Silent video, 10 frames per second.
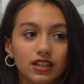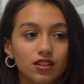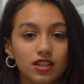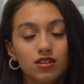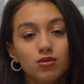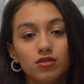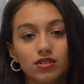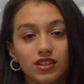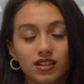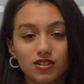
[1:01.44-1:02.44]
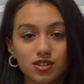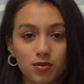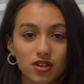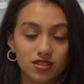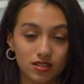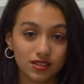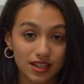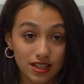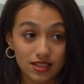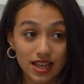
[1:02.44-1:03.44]
like the younger, the youngest
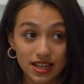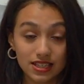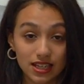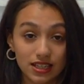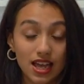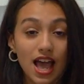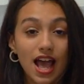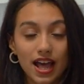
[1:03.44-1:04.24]
person is eighteen,